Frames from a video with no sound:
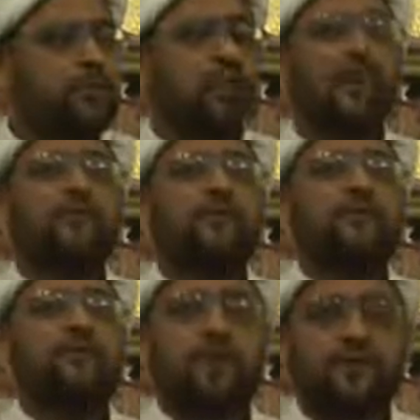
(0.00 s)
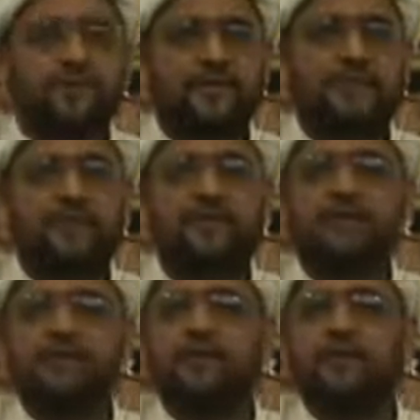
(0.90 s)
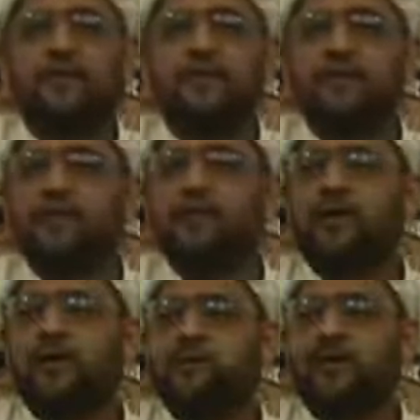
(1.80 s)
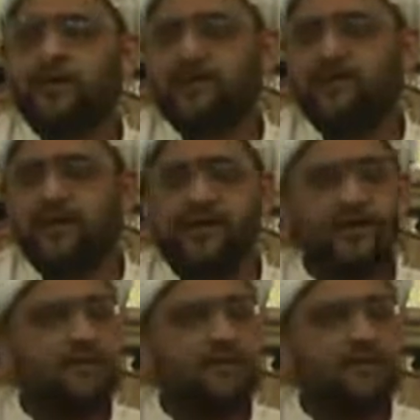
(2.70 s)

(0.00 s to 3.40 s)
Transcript: the wife of the Prophet, the mother of Fatima.